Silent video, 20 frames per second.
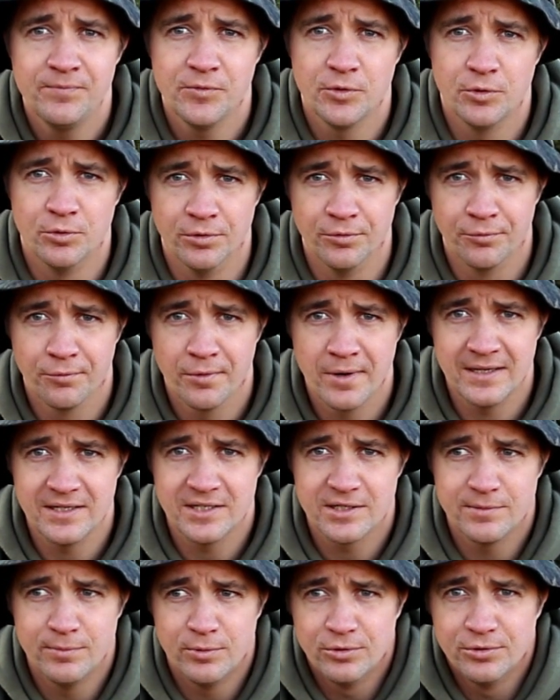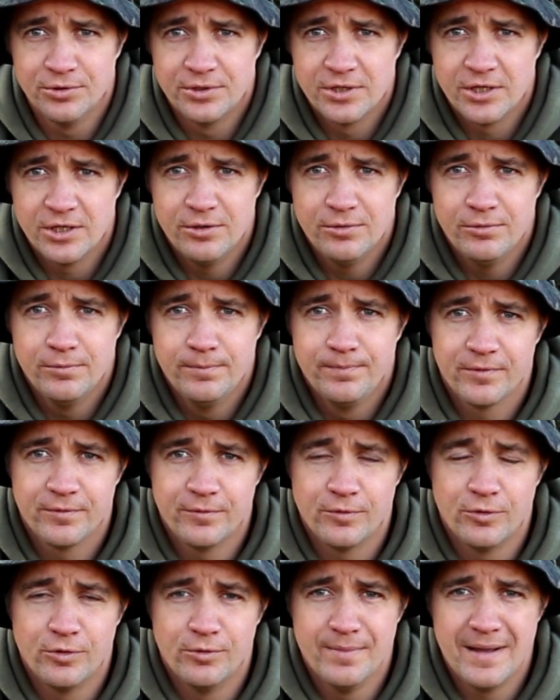or the really small
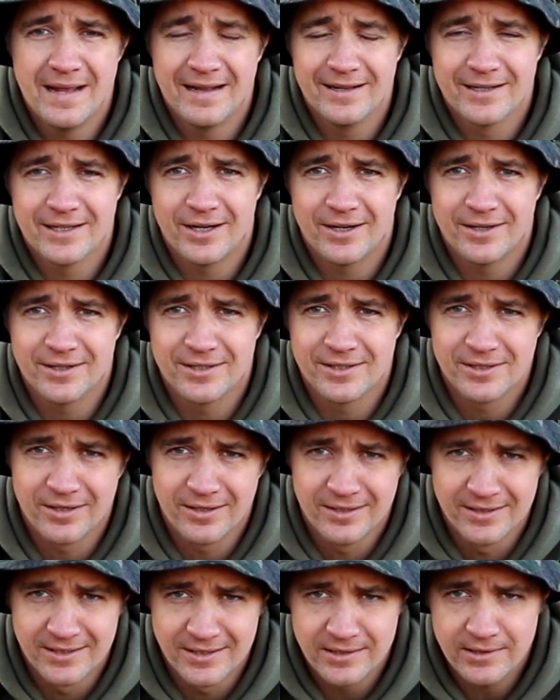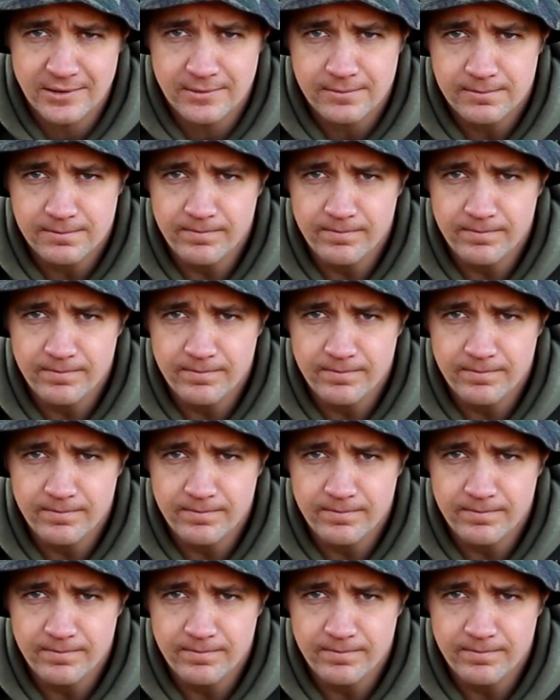2-4 mil kind of sizes.